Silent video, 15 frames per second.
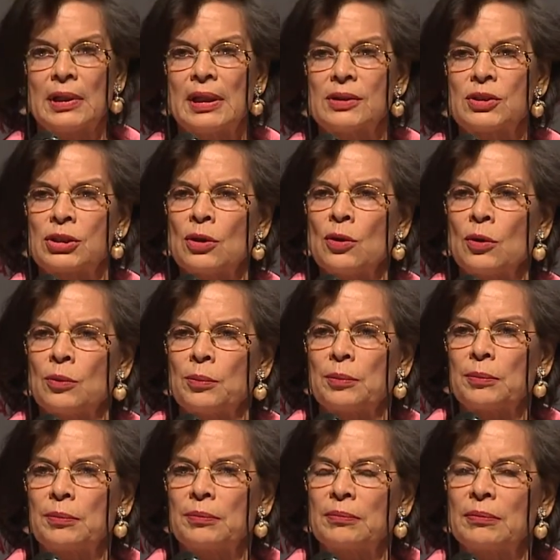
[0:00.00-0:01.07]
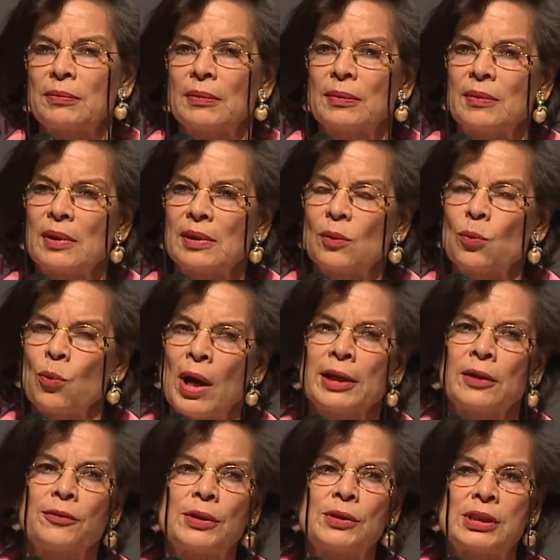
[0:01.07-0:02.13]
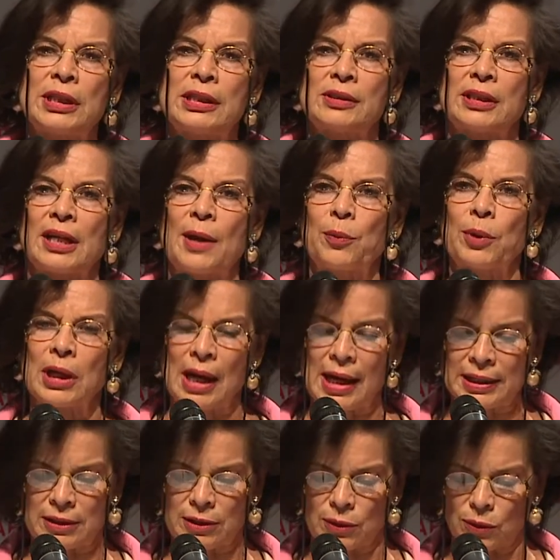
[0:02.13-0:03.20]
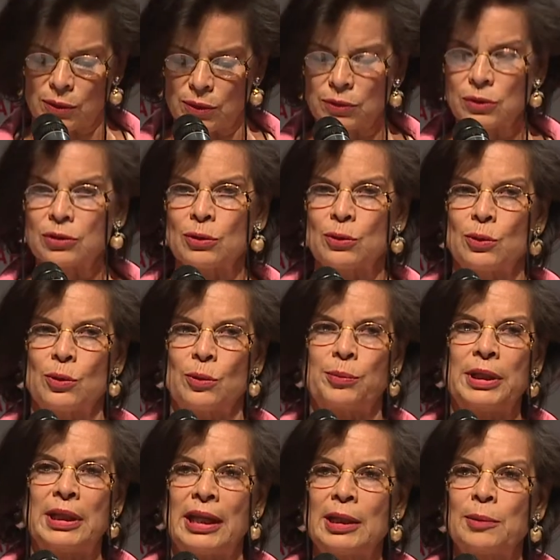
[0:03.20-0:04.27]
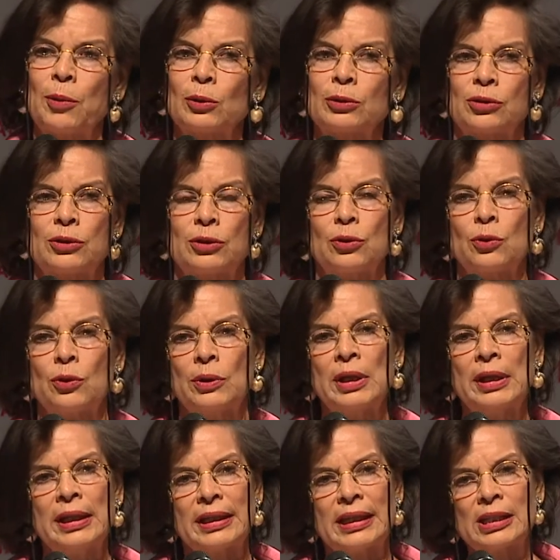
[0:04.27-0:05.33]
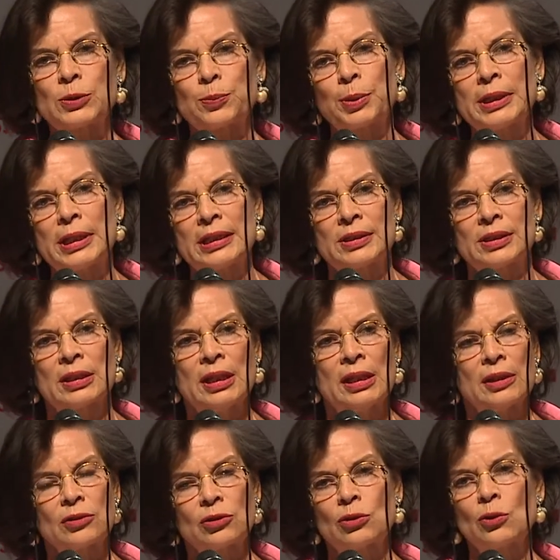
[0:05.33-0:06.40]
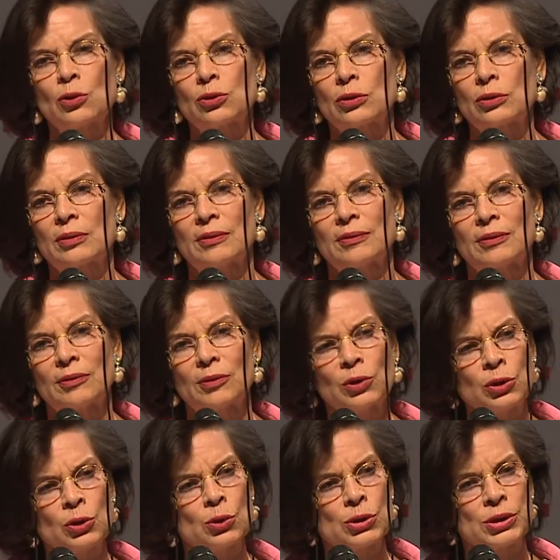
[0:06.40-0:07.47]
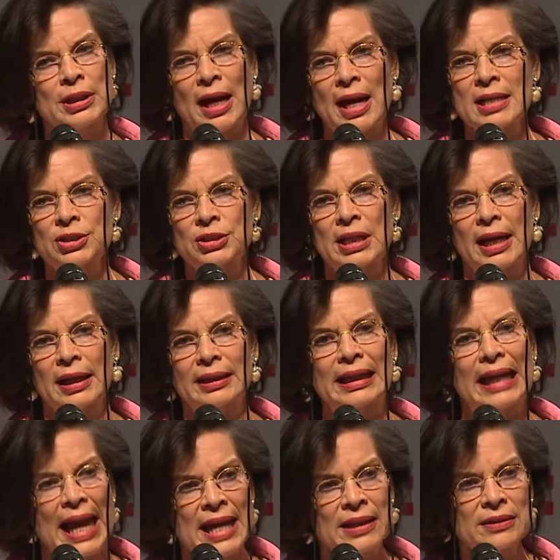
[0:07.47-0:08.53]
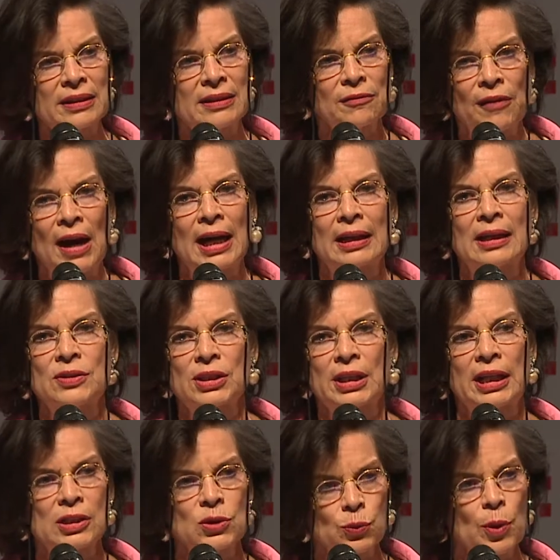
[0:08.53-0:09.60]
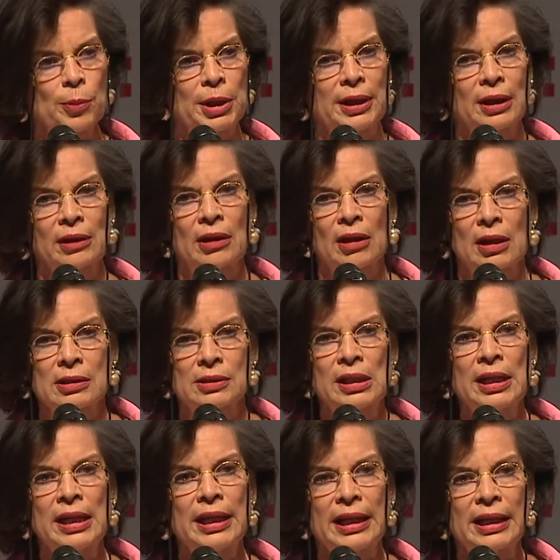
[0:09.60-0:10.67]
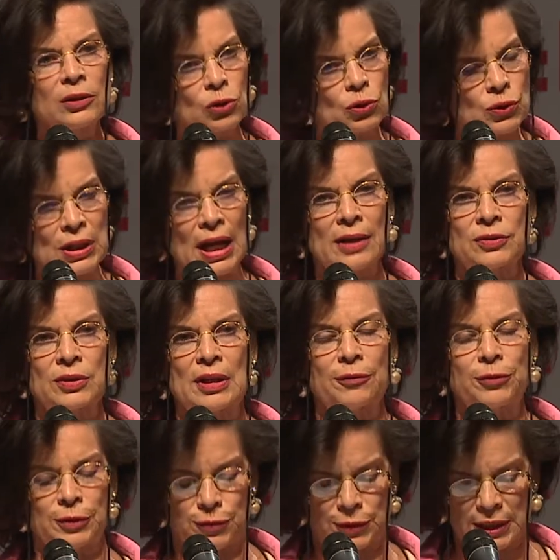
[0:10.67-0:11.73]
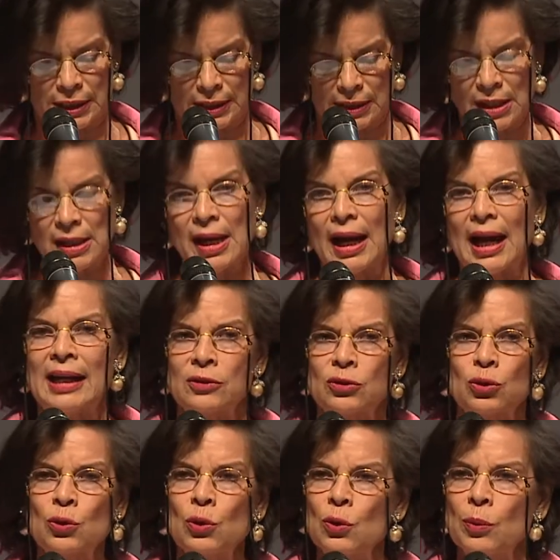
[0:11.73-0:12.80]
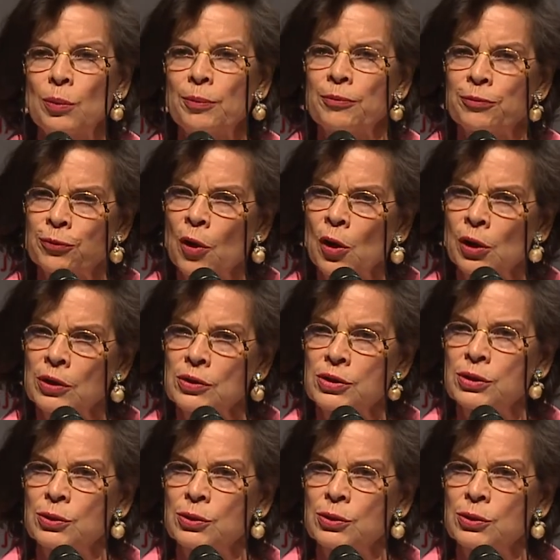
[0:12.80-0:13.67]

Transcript: So one of the things that I would like you to be able to do is please to use the hashtag ending violence against women and girls in 2015 and to focus